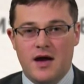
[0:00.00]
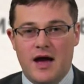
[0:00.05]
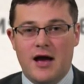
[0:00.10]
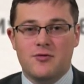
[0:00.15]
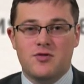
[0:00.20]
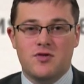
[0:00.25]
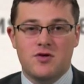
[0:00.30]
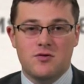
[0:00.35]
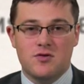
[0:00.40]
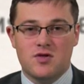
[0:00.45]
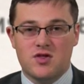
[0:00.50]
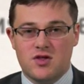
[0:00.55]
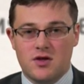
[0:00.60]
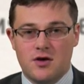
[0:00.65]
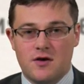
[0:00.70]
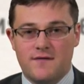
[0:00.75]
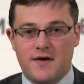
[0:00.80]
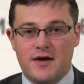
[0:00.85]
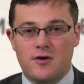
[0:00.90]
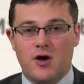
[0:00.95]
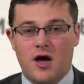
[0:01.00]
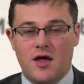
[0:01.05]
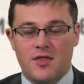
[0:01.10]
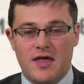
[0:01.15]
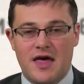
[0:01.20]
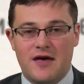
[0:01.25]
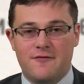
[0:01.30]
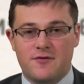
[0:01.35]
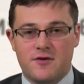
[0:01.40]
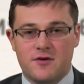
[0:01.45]
how to use survey or
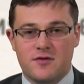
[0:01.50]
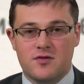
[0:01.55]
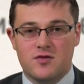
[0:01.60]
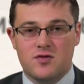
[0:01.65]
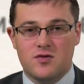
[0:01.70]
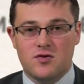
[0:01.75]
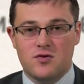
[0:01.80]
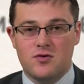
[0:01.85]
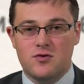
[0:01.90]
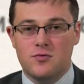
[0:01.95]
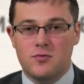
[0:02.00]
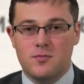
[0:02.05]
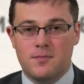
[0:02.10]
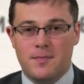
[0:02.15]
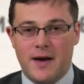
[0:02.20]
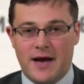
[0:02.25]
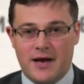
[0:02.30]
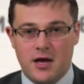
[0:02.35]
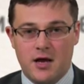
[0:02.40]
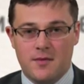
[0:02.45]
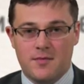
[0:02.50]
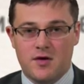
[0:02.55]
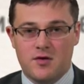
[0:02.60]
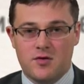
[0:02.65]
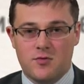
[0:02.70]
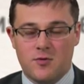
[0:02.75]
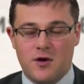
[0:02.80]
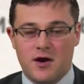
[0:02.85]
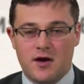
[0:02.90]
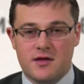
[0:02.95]
other evidence to back up
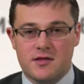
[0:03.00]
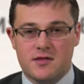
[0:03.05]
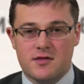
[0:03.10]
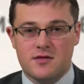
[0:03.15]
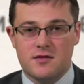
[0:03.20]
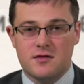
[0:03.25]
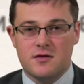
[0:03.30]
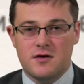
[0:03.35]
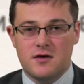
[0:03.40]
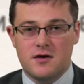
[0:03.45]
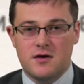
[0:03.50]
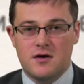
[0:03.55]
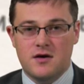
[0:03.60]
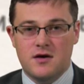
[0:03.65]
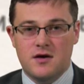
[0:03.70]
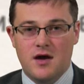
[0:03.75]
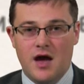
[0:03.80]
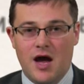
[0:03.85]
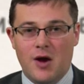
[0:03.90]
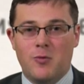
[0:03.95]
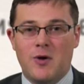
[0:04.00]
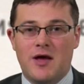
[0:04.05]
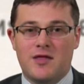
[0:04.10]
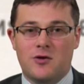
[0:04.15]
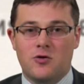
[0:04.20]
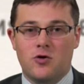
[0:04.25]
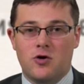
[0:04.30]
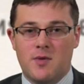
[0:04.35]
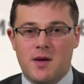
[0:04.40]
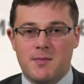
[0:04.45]
those rights, and where the
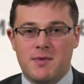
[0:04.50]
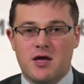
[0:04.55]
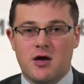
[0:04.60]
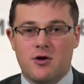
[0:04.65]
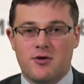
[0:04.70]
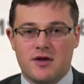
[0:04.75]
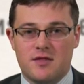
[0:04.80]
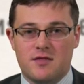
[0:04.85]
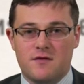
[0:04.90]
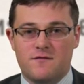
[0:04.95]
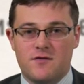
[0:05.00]
law may be going in the